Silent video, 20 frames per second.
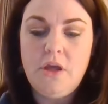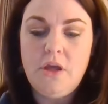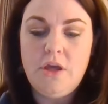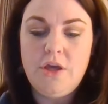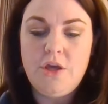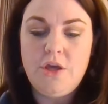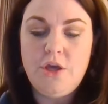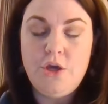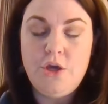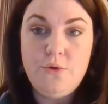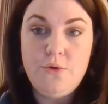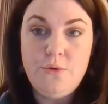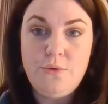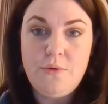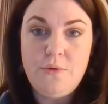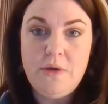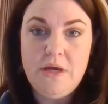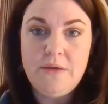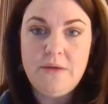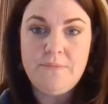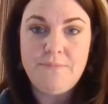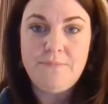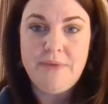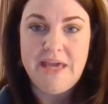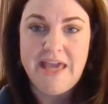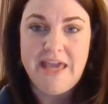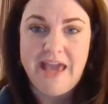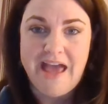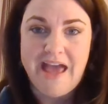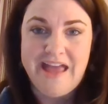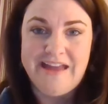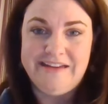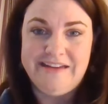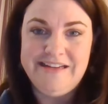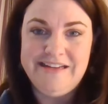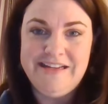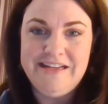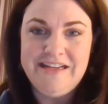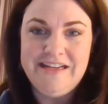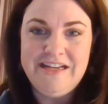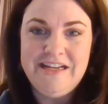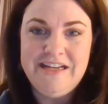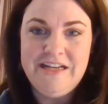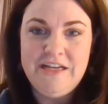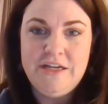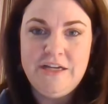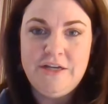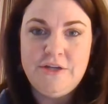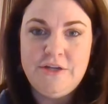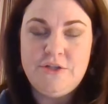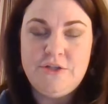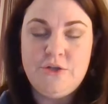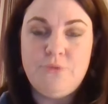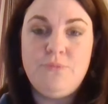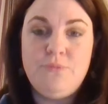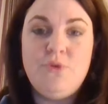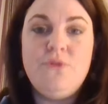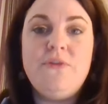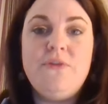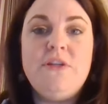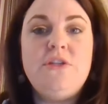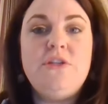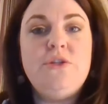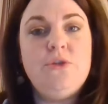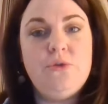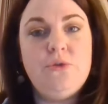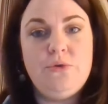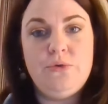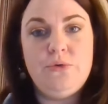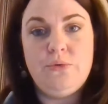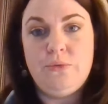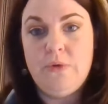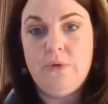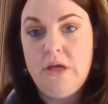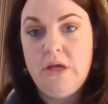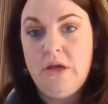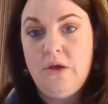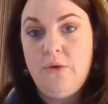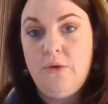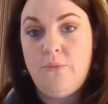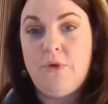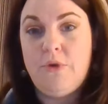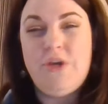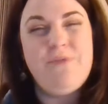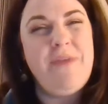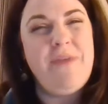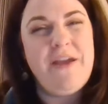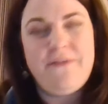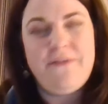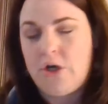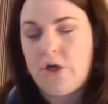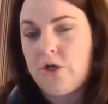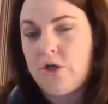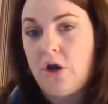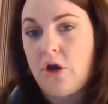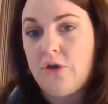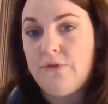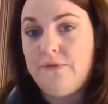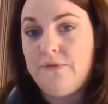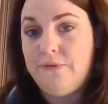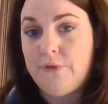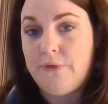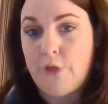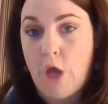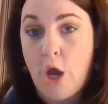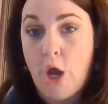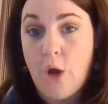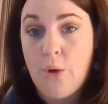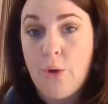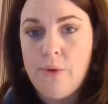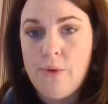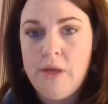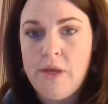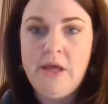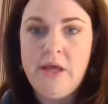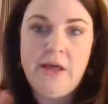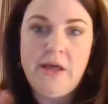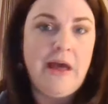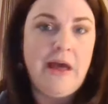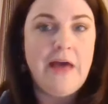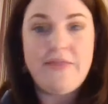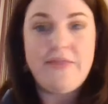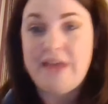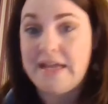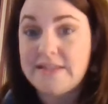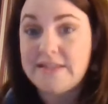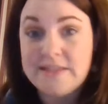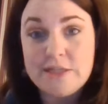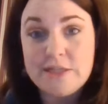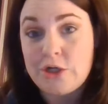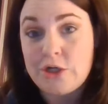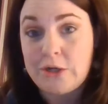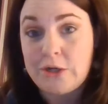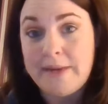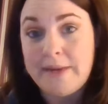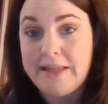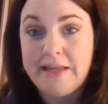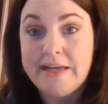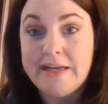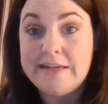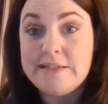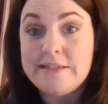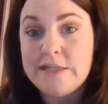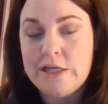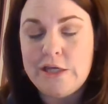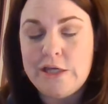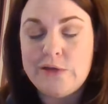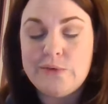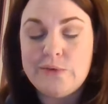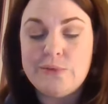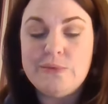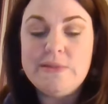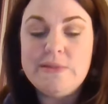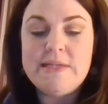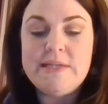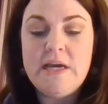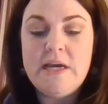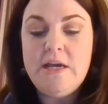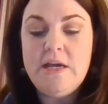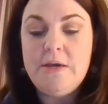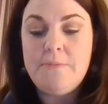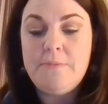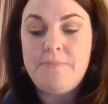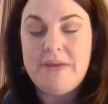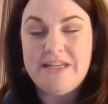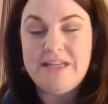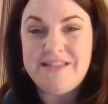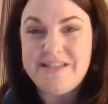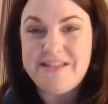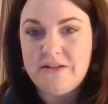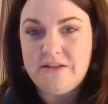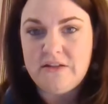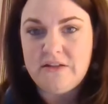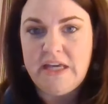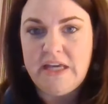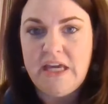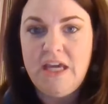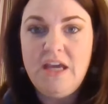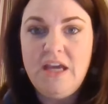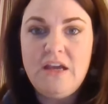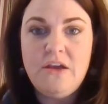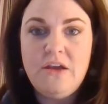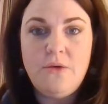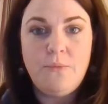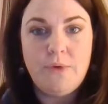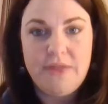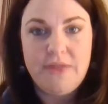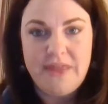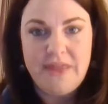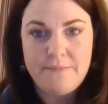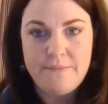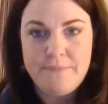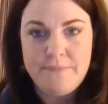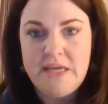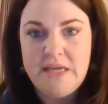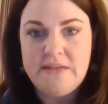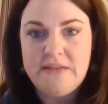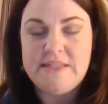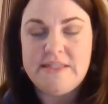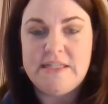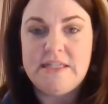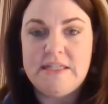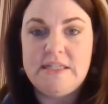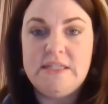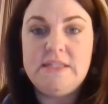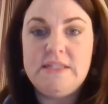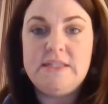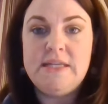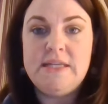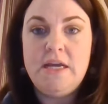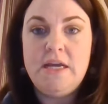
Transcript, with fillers: you begin to move into what you may have heard called flow. That's the term I like to use. Basically, what that means is